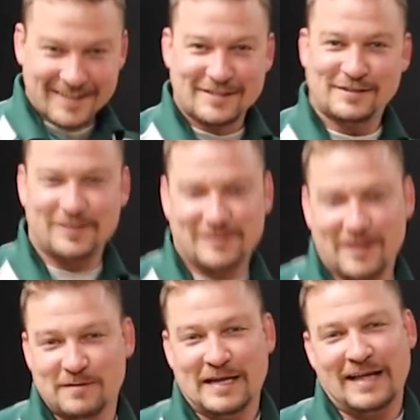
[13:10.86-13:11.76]
She's just,
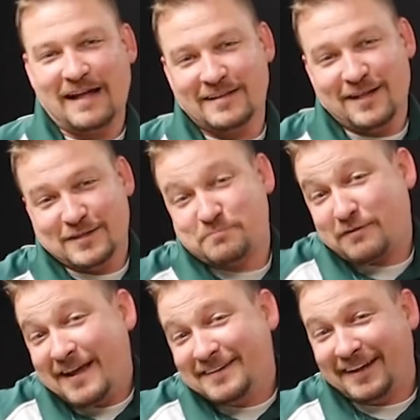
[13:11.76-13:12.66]
I tell her it's
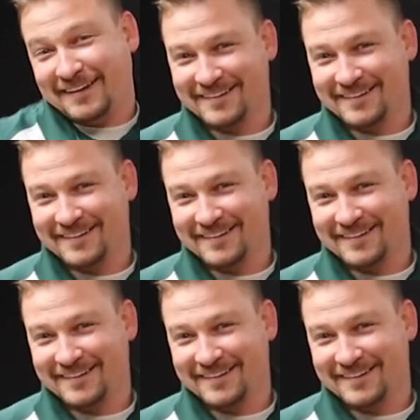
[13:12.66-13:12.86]
branding,